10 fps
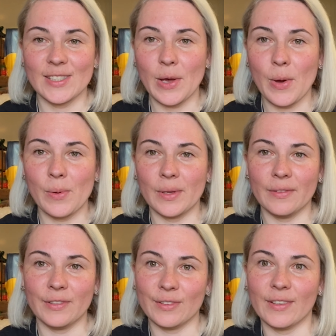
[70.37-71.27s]
So
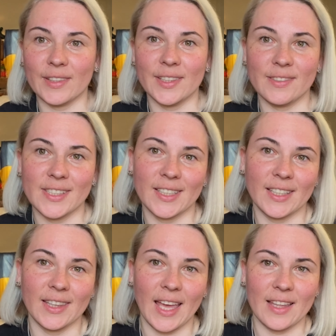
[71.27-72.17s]
if you're not interested
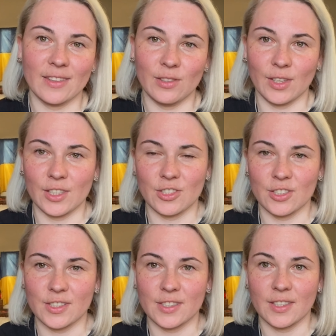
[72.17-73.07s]
in that, you can
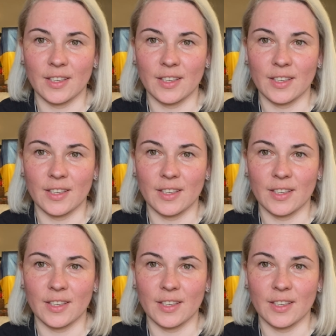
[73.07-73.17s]
just